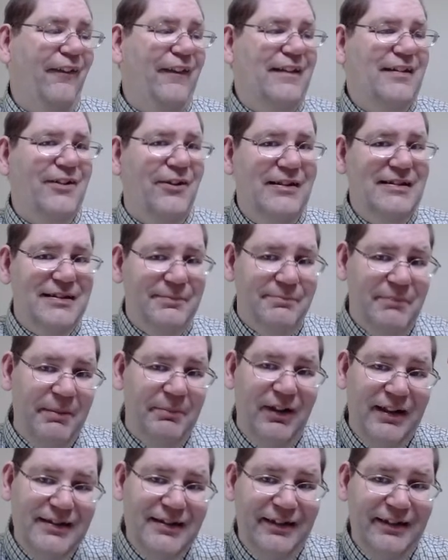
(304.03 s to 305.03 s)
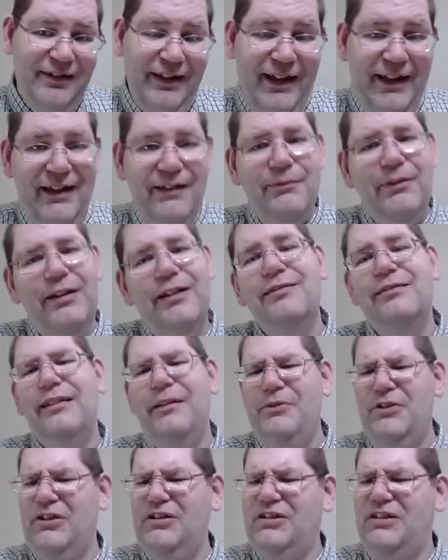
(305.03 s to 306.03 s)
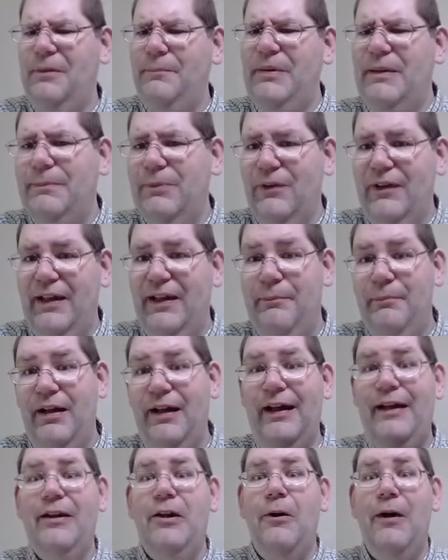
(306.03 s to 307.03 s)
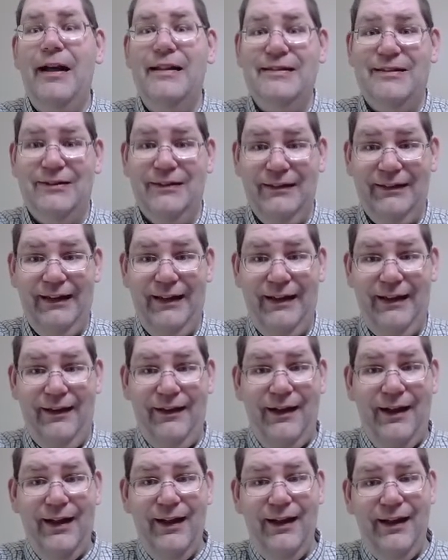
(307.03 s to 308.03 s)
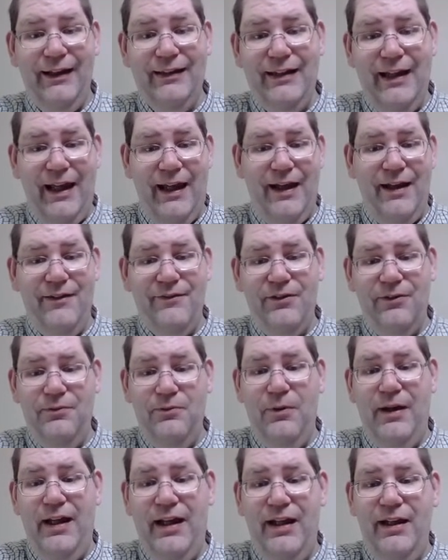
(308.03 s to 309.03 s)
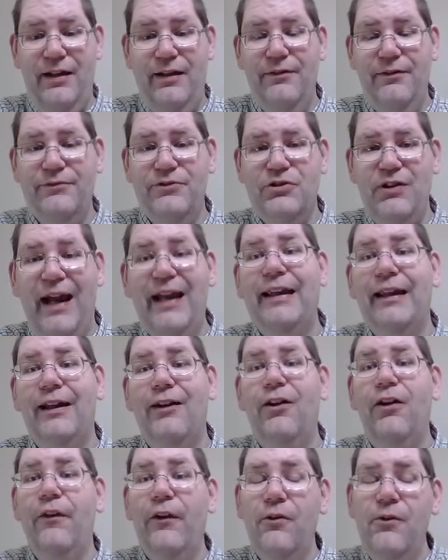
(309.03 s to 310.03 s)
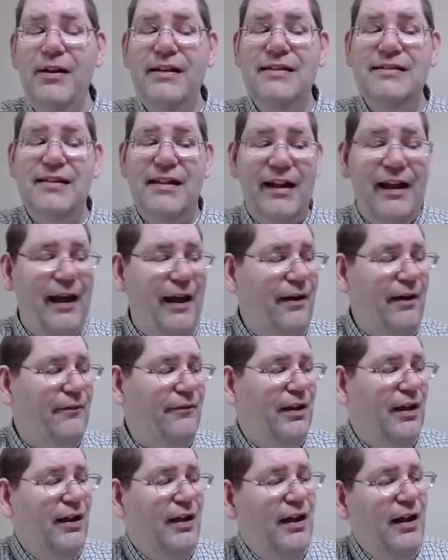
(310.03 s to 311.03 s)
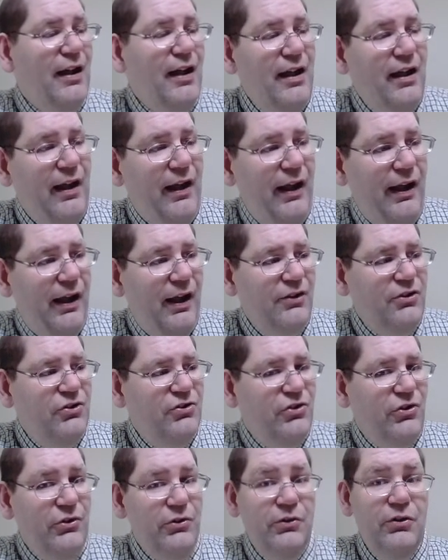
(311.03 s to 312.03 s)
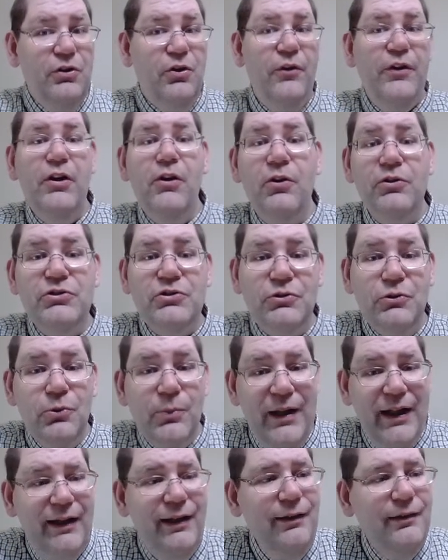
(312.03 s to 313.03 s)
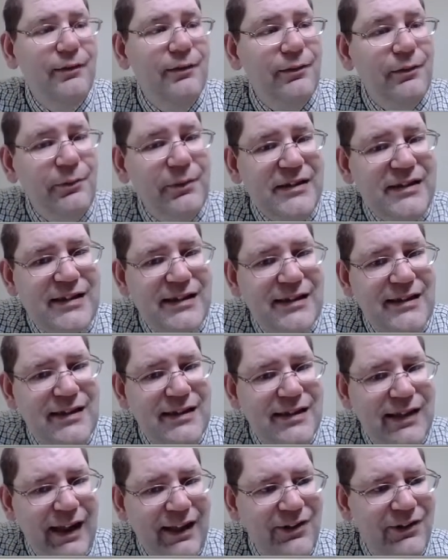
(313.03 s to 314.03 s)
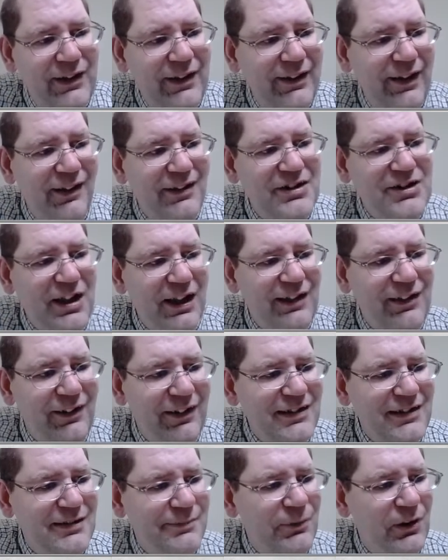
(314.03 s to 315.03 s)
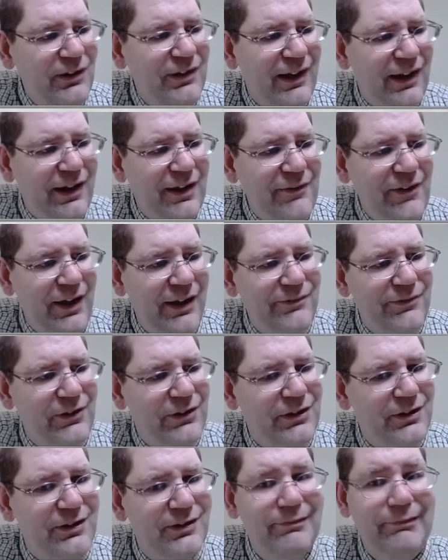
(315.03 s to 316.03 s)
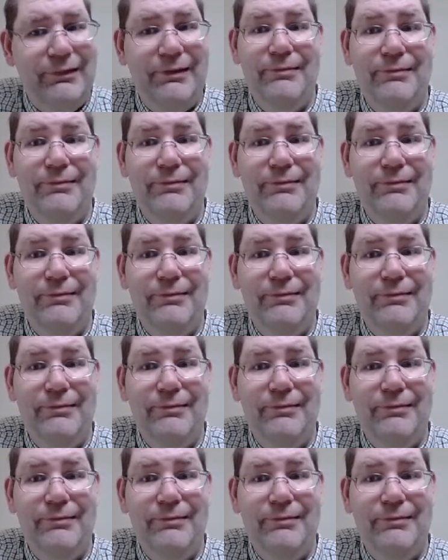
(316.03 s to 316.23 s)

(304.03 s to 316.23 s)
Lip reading: these coins and memorize it in your head. Well, I'm sure some people can, but I know I certainly can't. I like to have a way of tracking all the coins that I have. And so you can go the old school way, which is this actually a little checklist book that I've had for